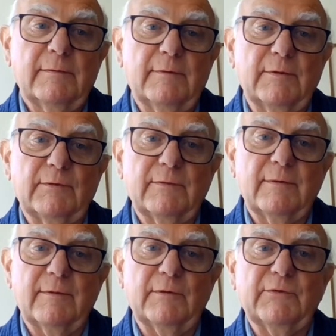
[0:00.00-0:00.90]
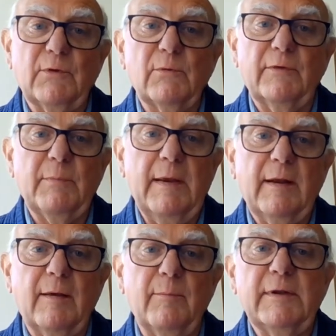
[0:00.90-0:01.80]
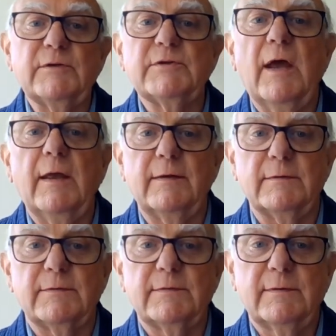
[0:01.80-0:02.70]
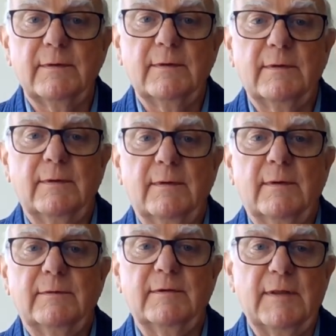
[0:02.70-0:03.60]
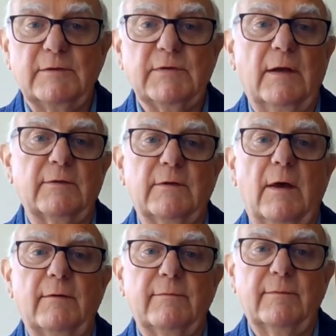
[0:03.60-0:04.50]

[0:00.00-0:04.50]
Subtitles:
that the school has made a complete change to their child's life.